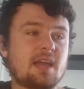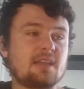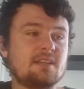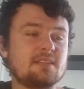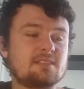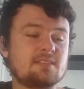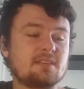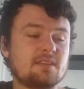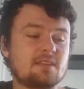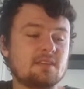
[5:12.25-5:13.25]
He needs
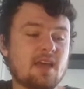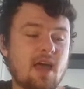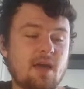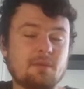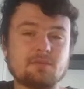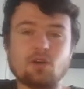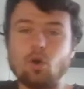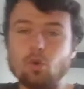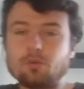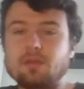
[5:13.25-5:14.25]
to be able to
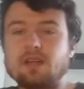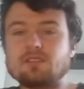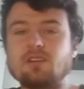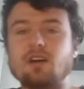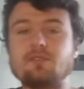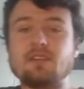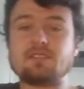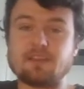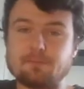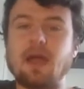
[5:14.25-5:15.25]
hold players off. He
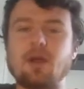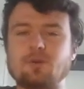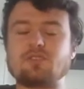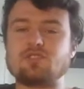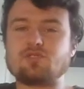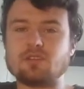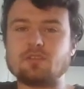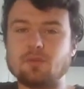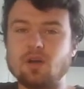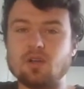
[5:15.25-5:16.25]
needs to have power to strike
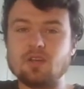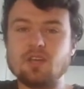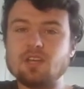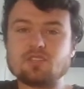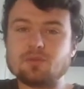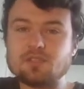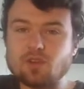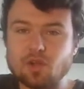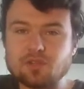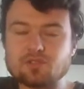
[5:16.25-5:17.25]
the ball. So he needs
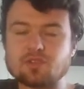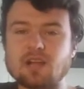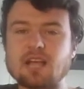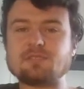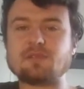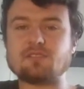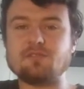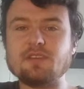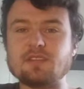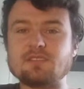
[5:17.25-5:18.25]
all these other aspects of
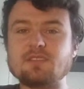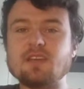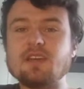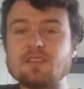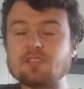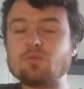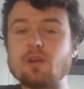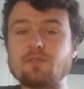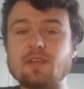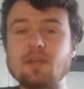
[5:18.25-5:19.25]
fitness. That's
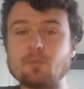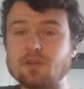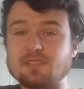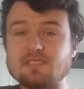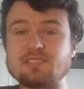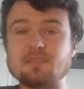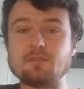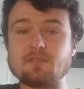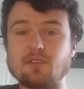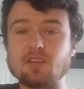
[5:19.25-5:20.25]
why for him, running a
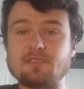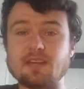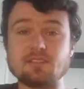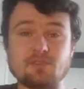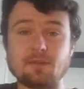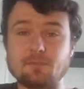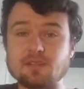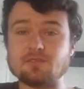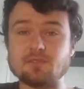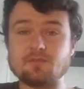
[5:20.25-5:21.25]
16-minute 5K is very
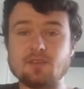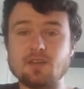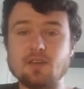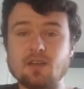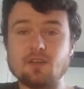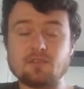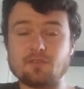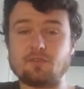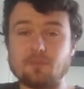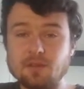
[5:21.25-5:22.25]
impressive.
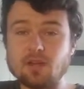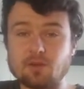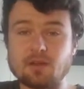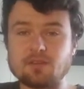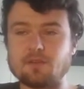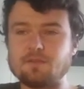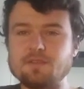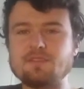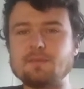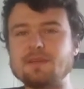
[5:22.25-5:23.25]
So for me, I ran
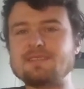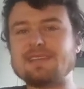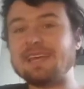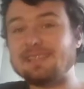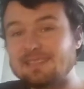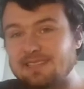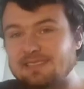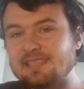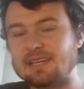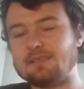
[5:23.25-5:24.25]
15 minutes and
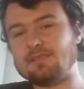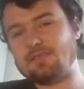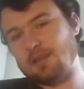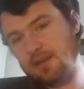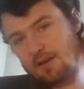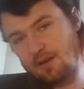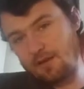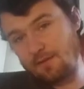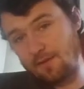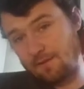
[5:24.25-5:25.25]
18 seconds
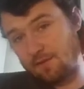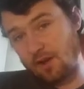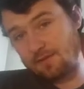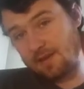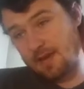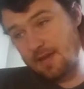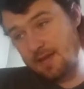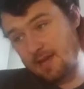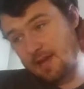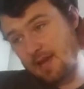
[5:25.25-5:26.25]
for a 5K.
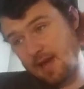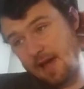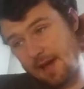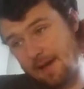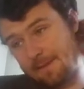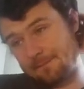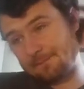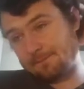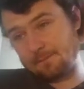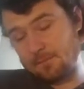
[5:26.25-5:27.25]

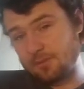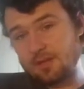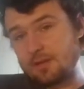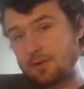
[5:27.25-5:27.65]
But